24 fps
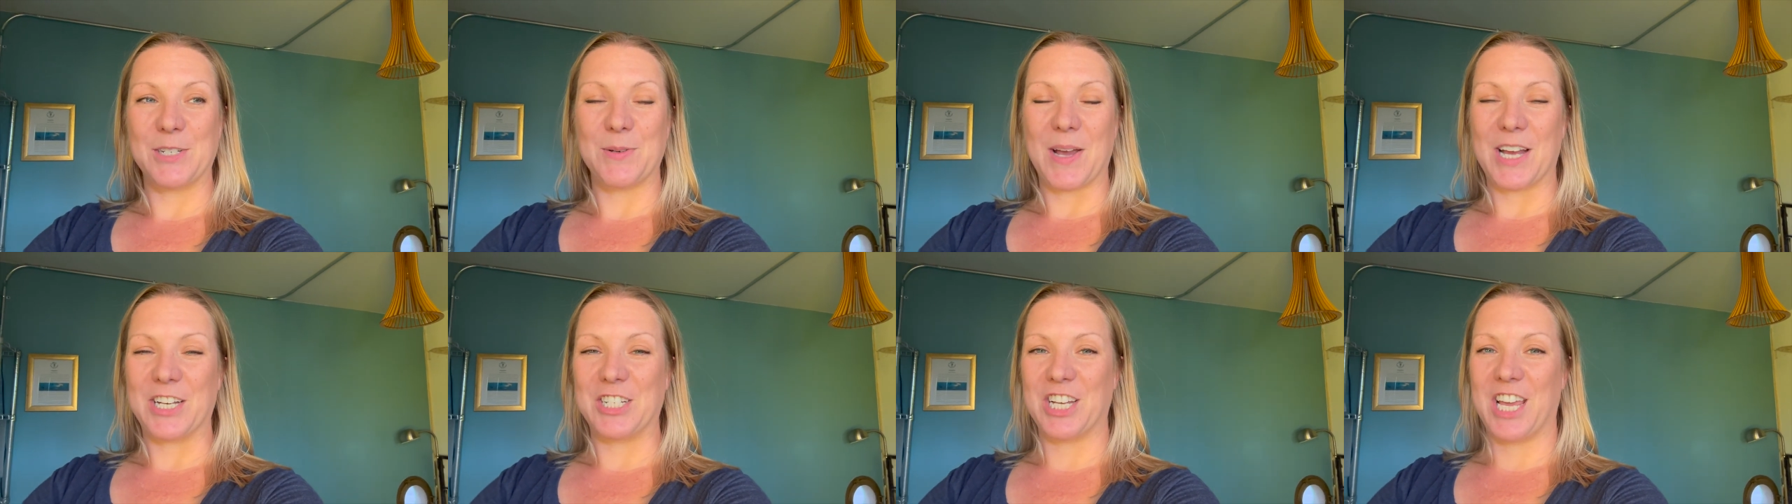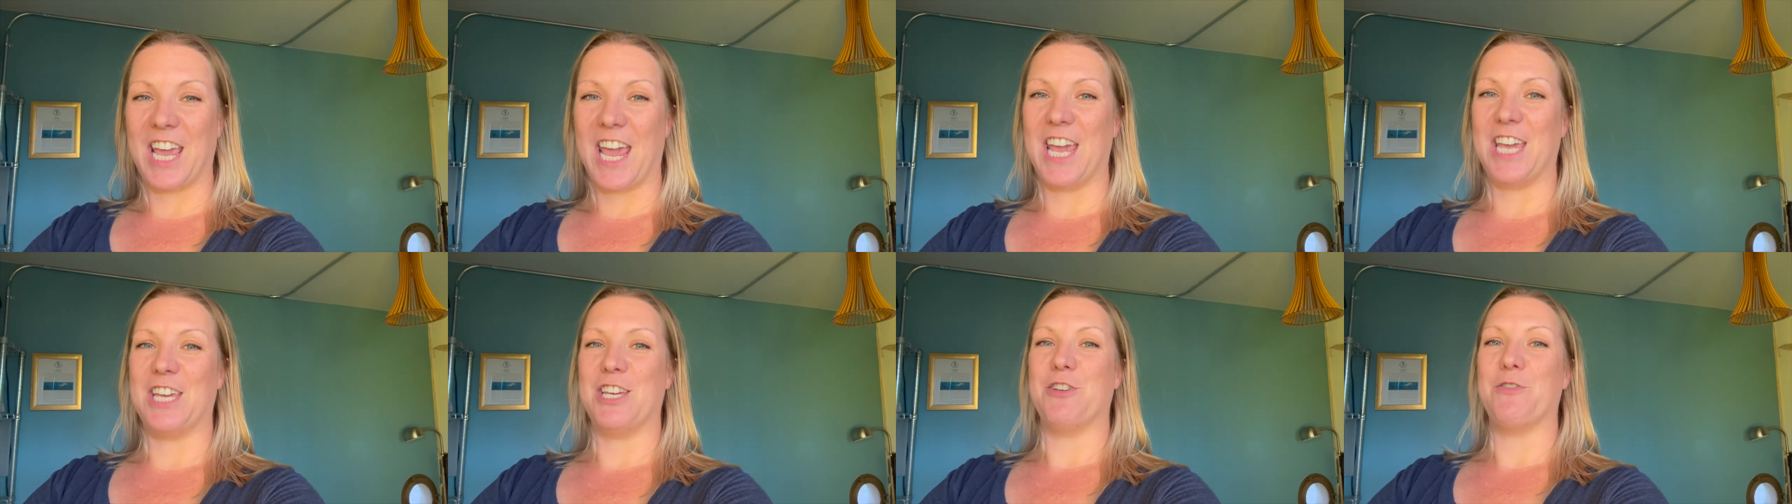to
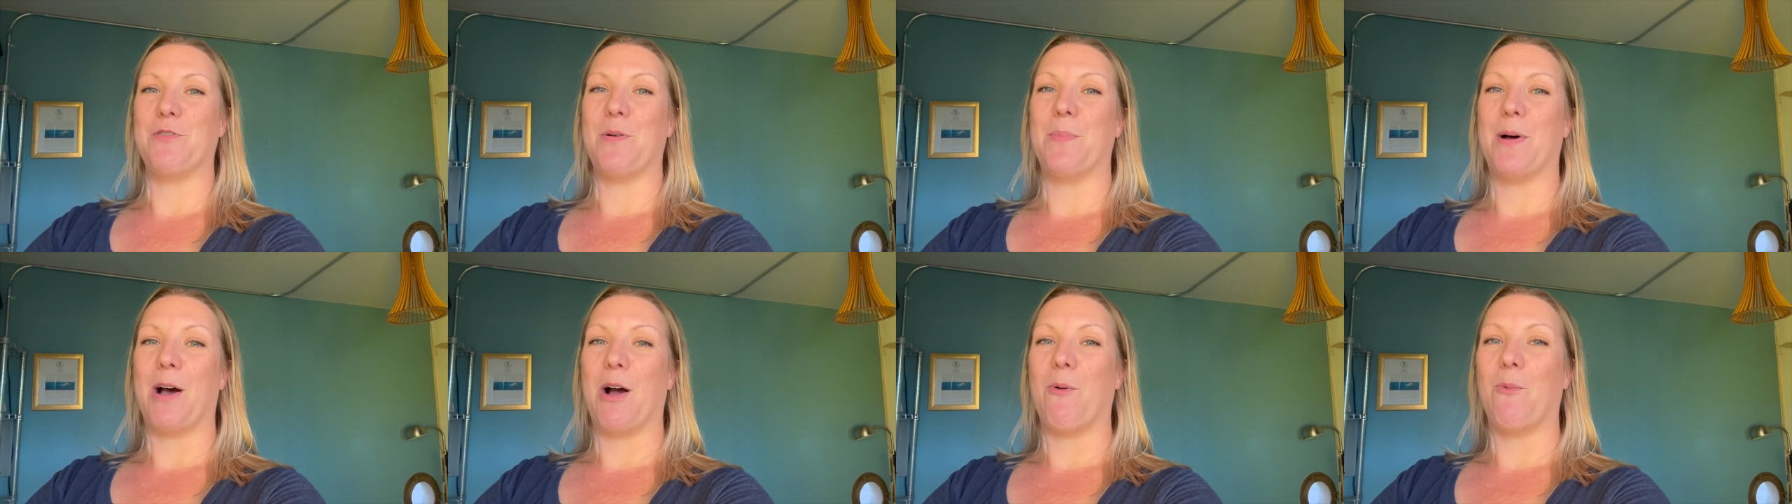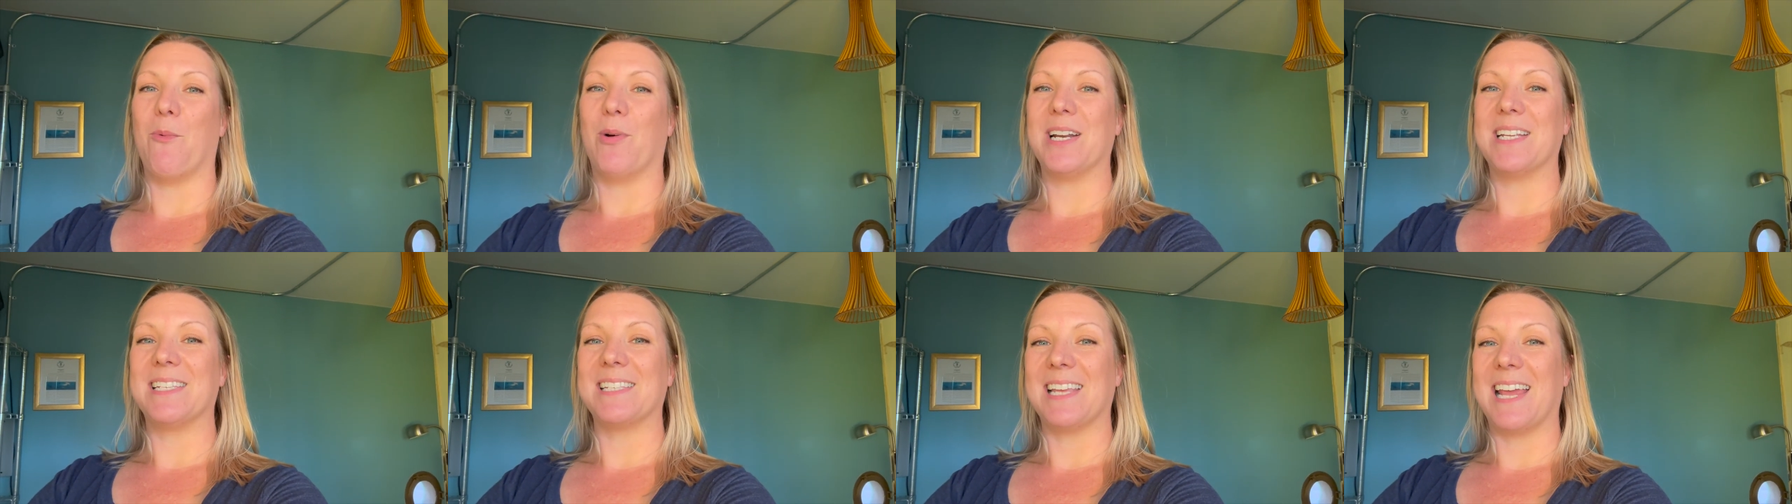educate you
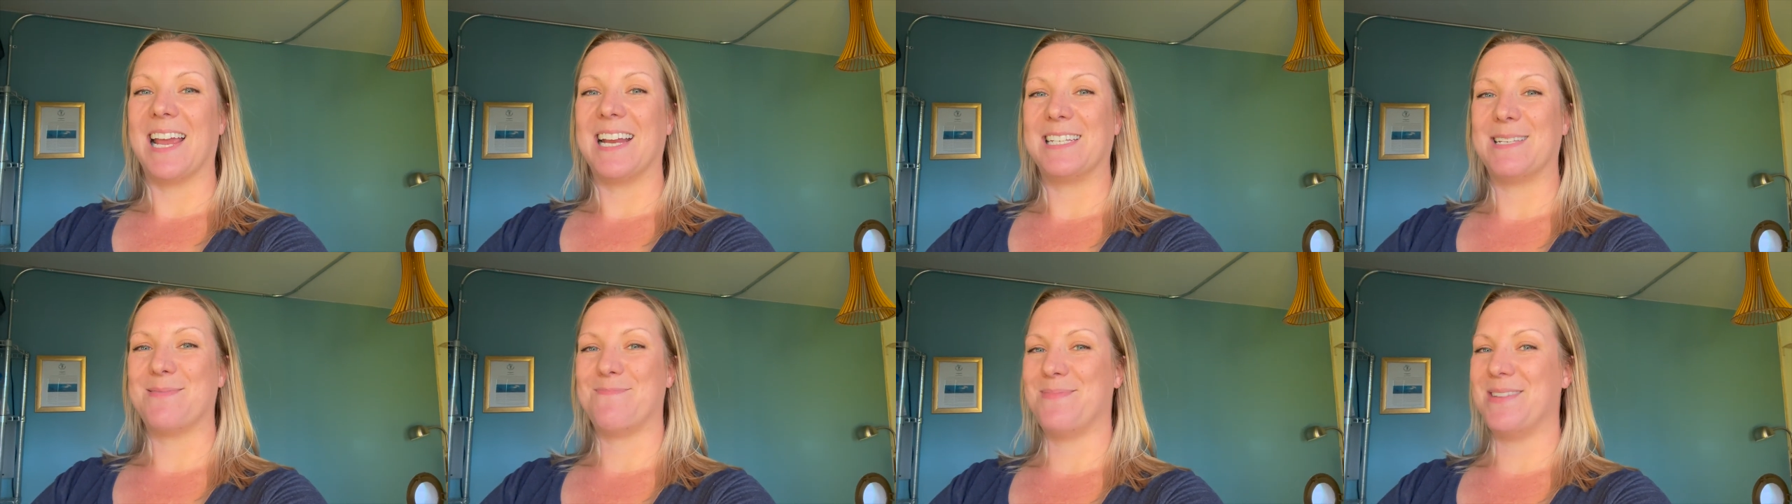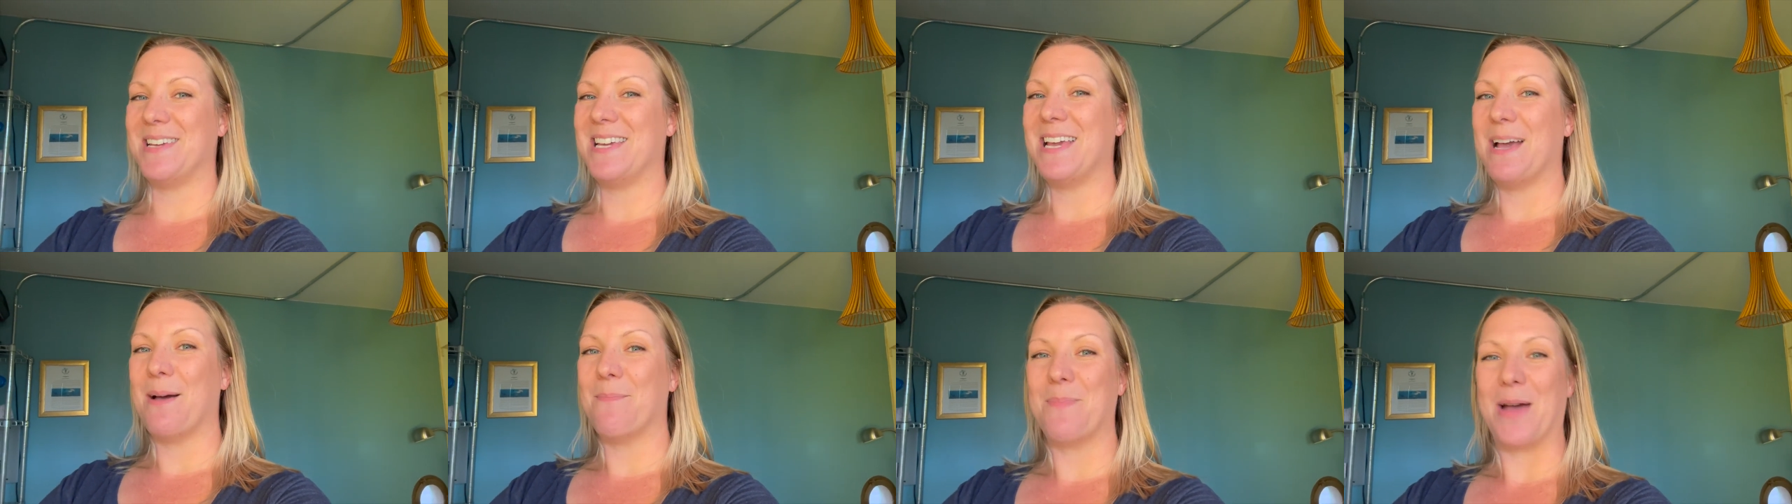about what it's like to
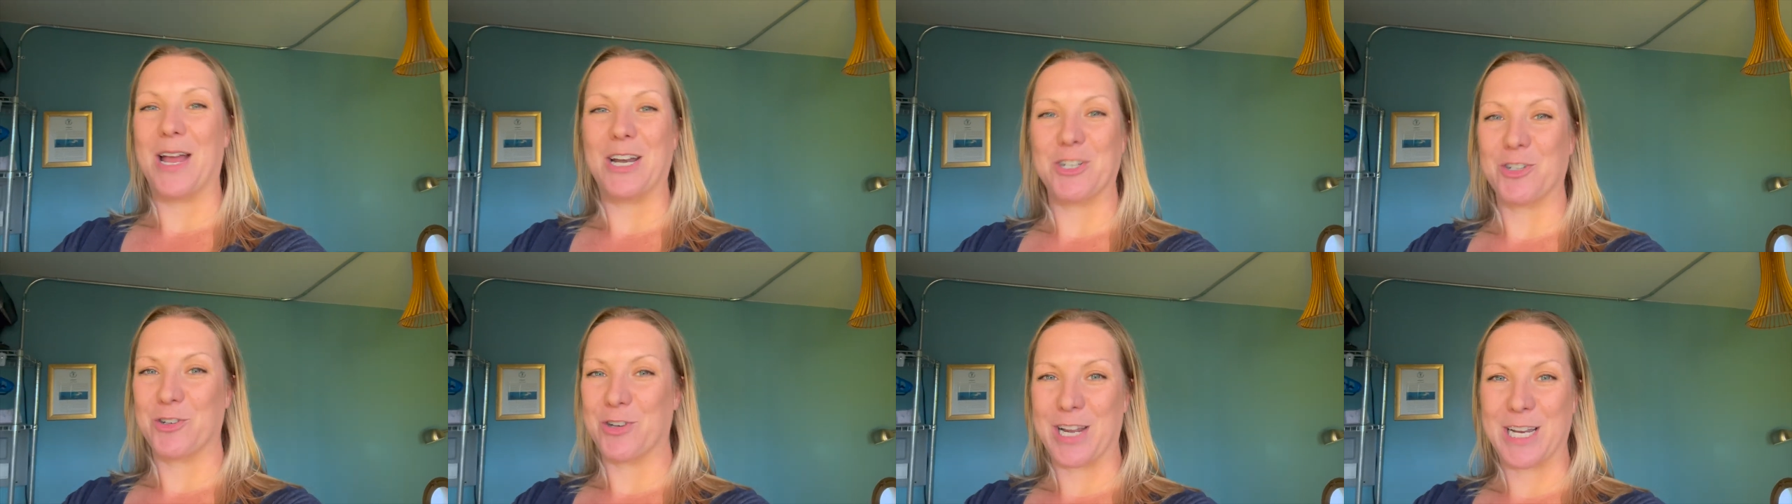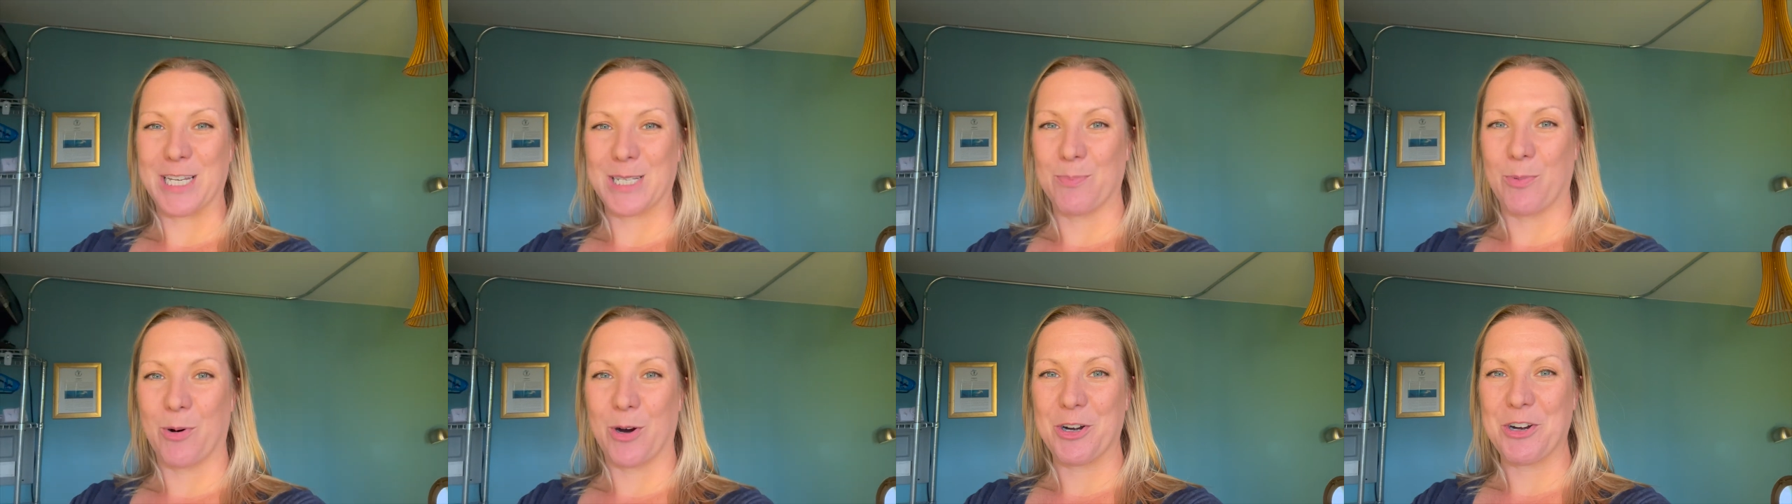be a pet
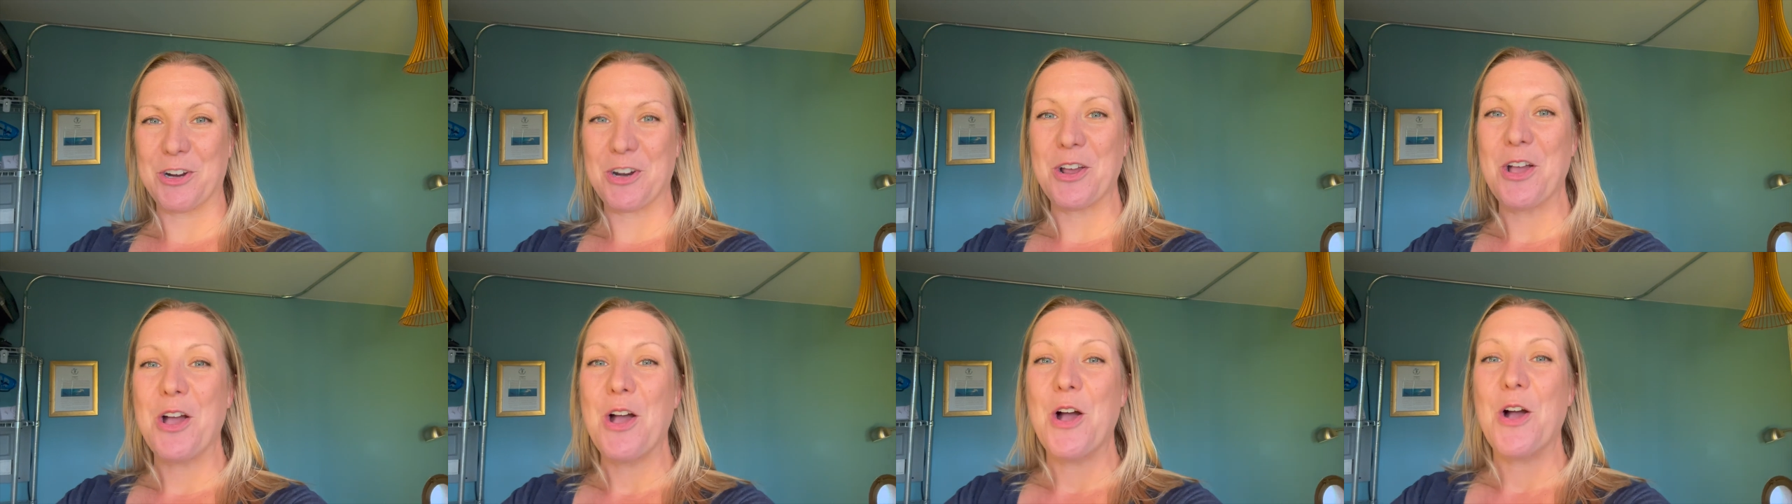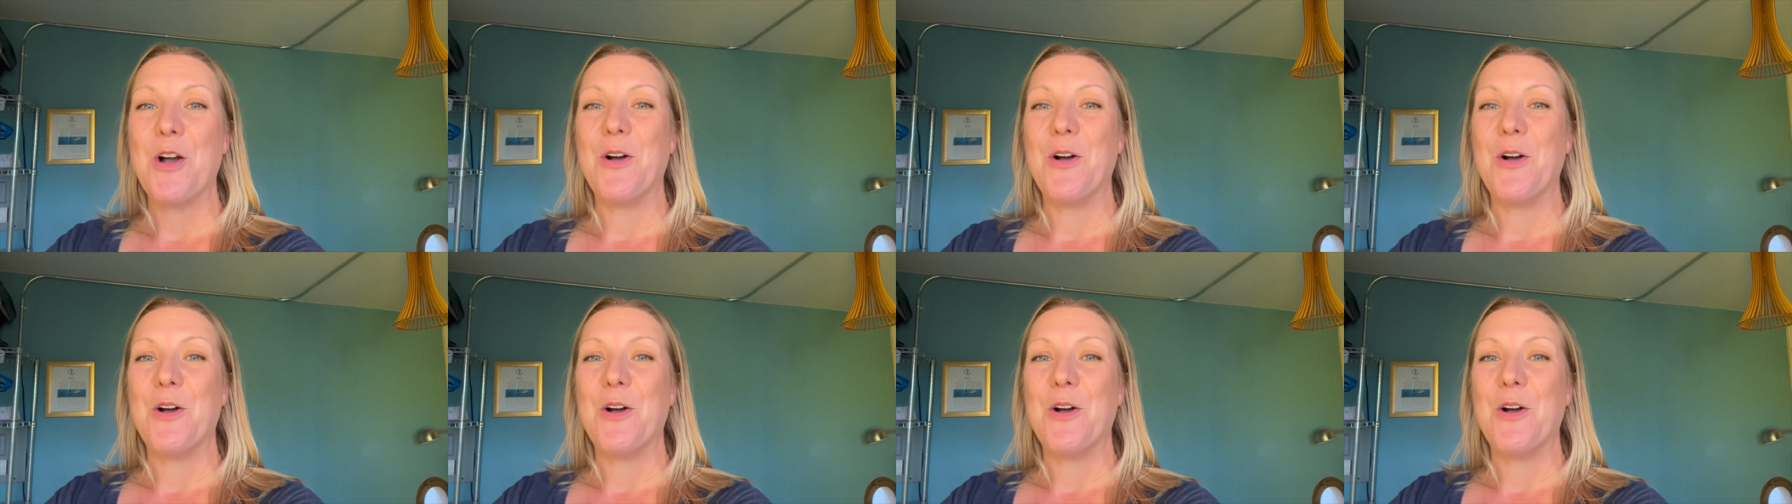transporter.